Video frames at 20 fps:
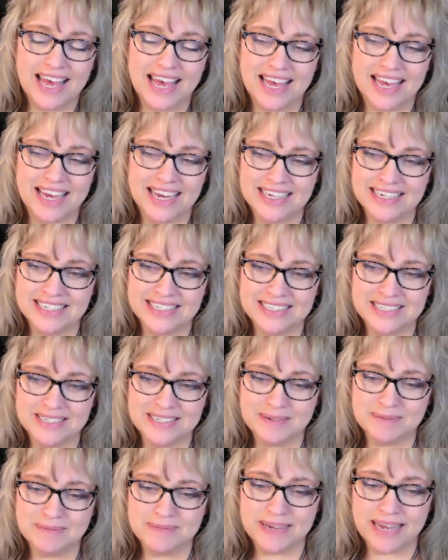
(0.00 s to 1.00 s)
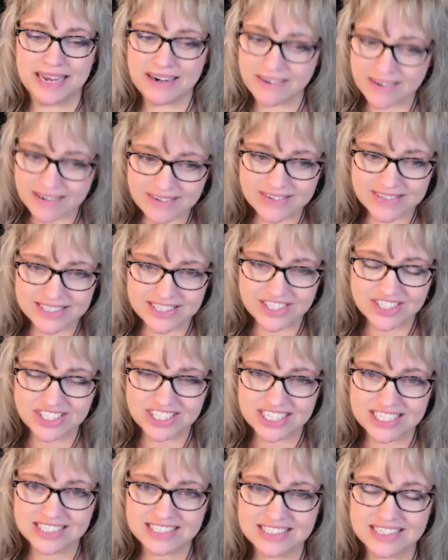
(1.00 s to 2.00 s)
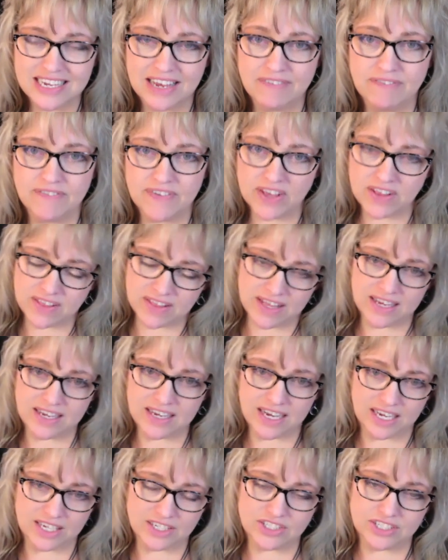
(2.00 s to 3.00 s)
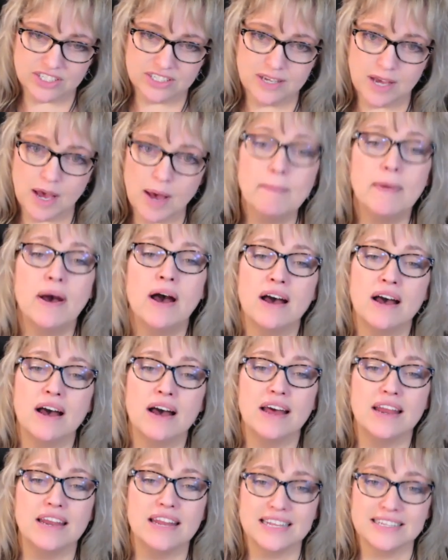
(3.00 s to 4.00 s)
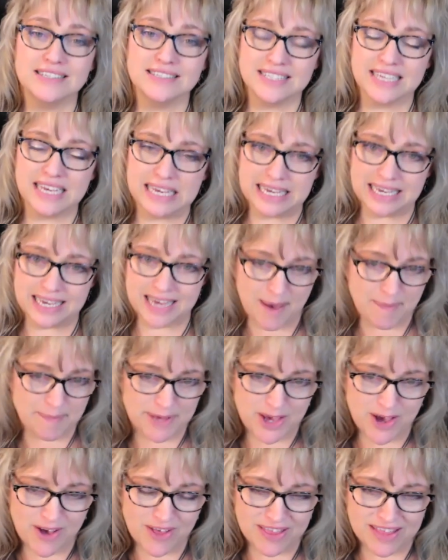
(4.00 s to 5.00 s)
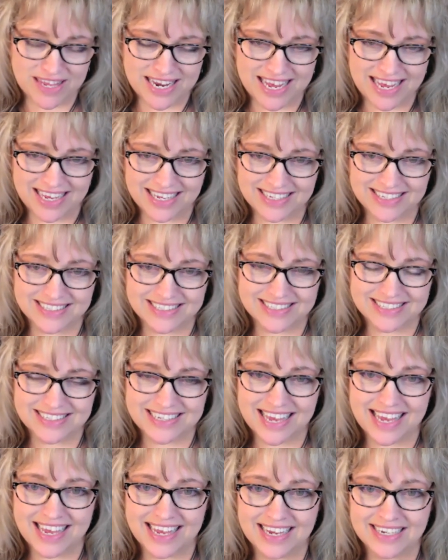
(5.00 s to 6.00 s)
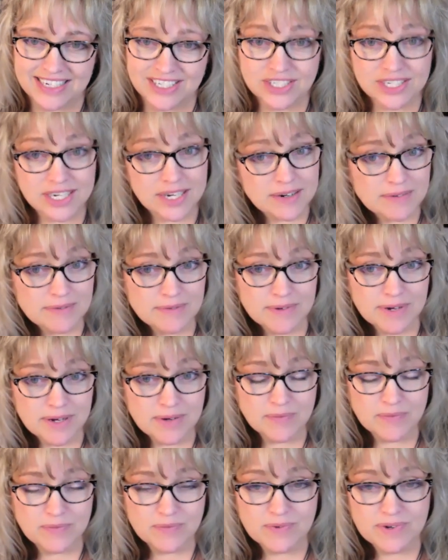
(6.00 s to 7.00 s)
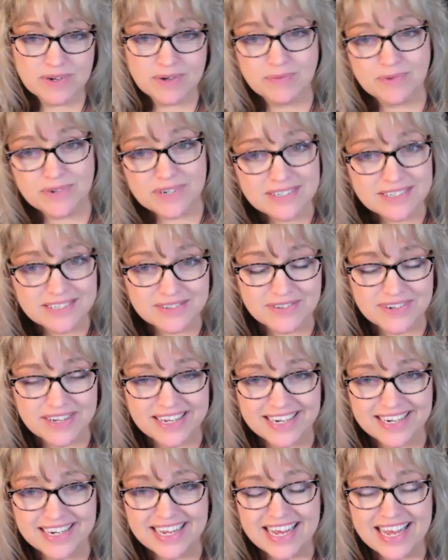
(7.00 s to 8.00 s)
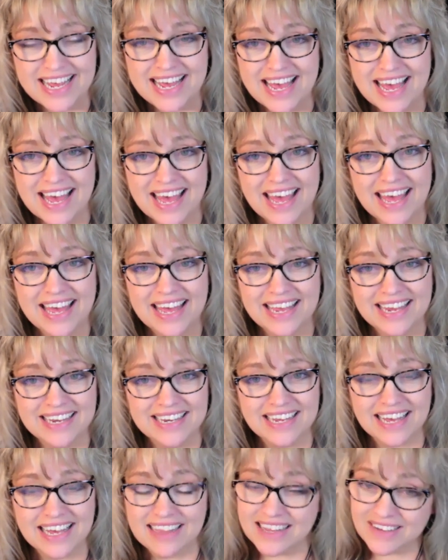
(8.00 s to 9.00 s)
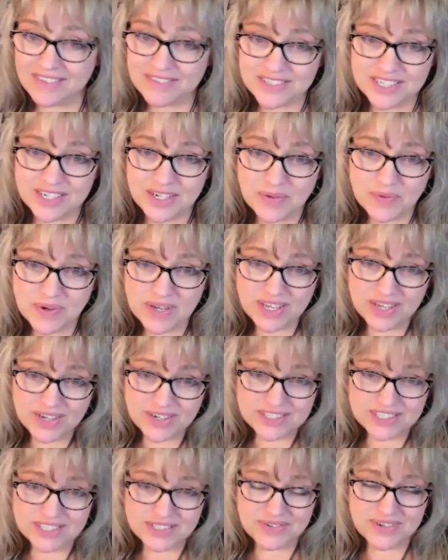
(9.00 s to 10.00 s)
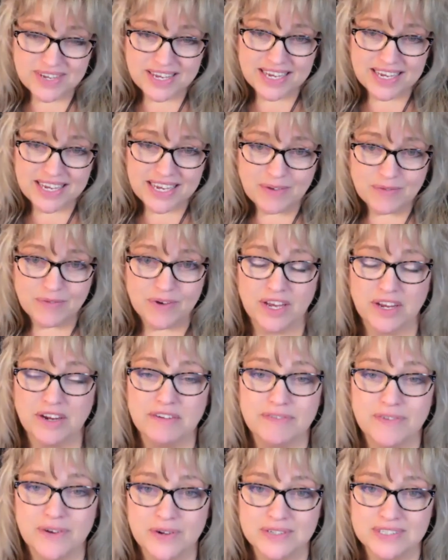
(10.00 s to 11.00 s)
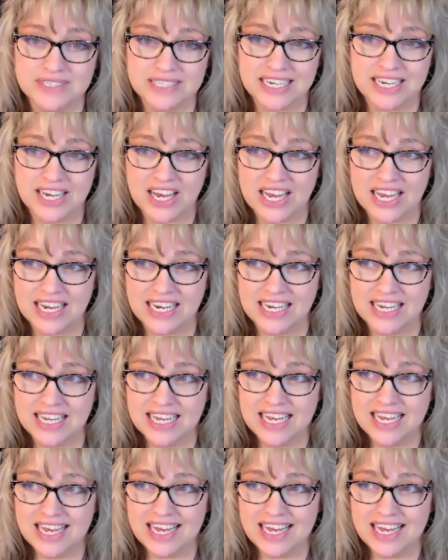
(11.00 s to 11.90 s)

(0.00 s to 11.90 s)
And um, I don't know, it's just, I felt like I should come on and say happy holidays and share what, what we're doing. And I'd love to know what you're doing and what you're focusing on.